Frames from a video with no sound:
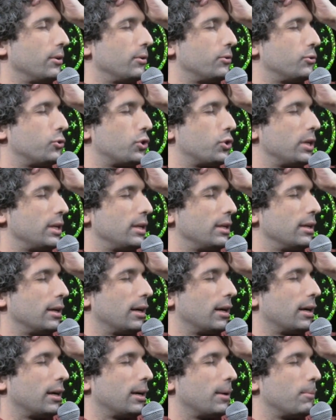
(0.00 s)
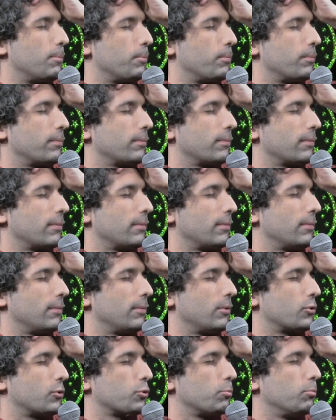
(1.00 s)
She,
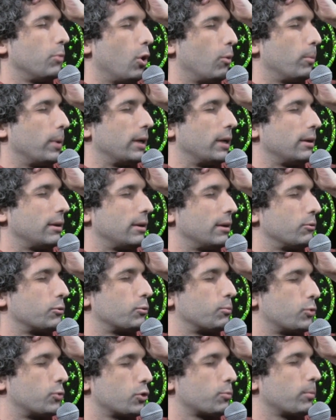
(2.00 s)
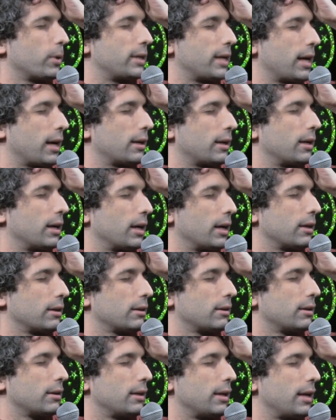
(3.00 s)
there's a moment, it was just my dad and I,
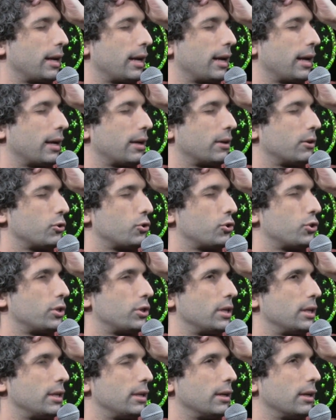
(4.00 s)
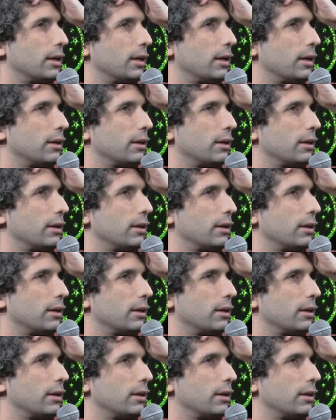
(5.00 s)
and she